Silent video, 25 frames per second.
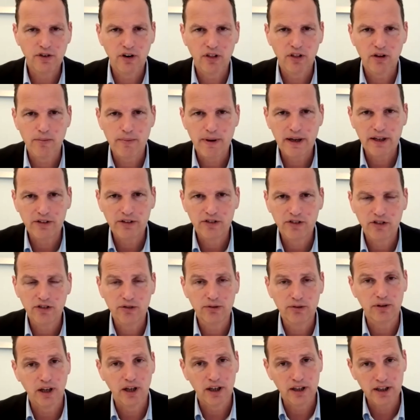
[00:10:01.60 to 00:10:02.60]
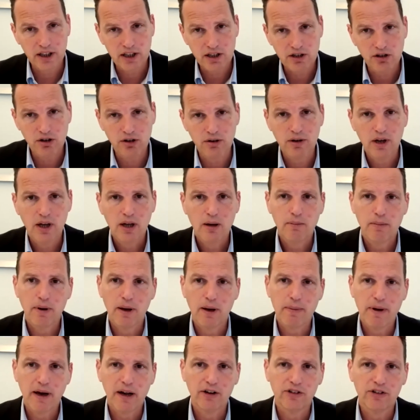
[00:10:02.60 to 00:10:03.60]
for other medicines and here
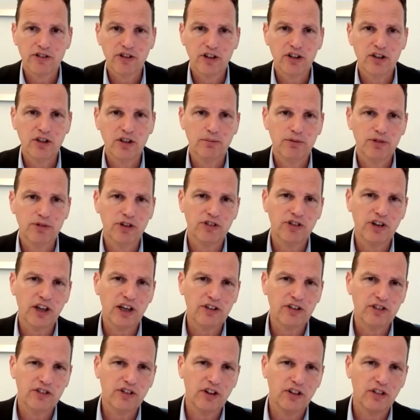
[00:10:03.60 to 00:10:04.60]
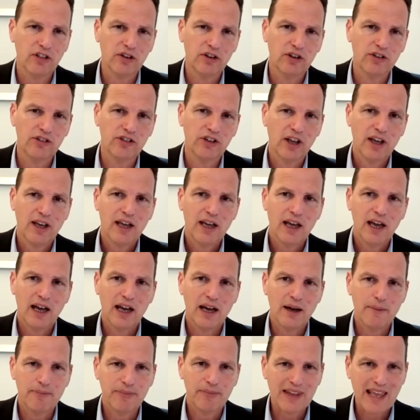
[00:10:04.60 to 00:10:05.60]
by baricitinib, suggests that there is
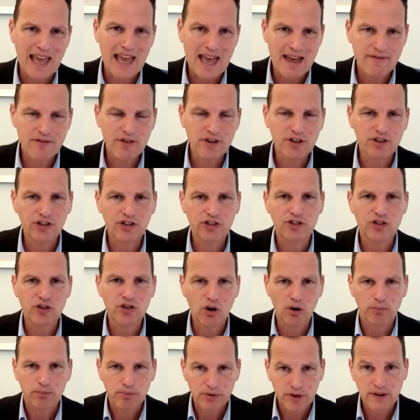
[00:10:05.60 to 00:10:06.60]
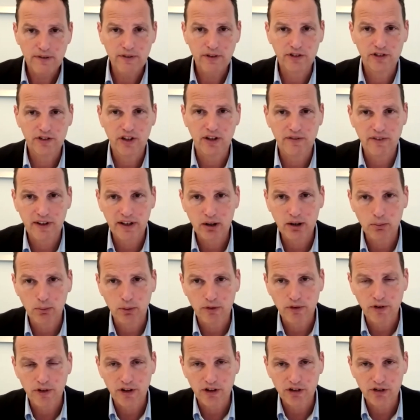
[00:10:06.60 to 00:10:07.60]
evidence not previously
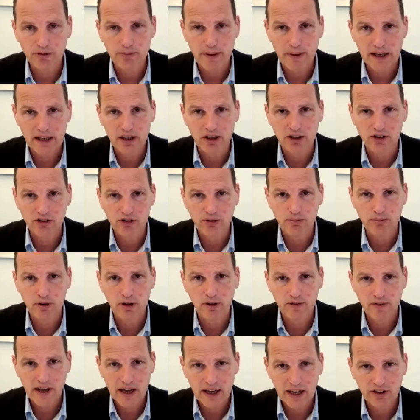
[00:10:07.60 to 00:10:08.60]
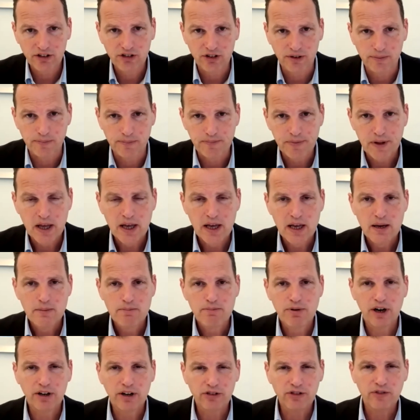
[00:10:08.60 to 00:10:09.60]
available for this mechanism of action.
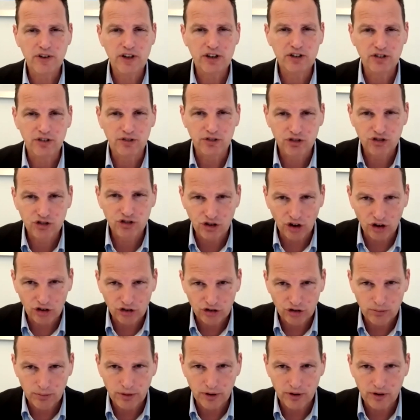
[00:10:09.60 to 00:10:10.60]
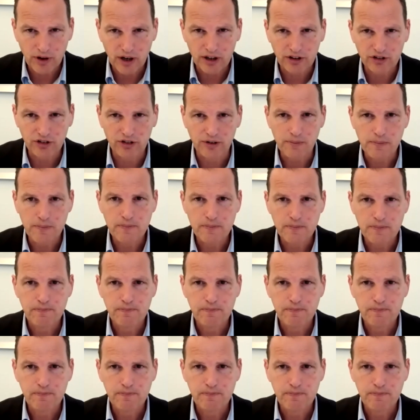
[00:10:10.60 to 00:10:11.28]
Preservation of structural progression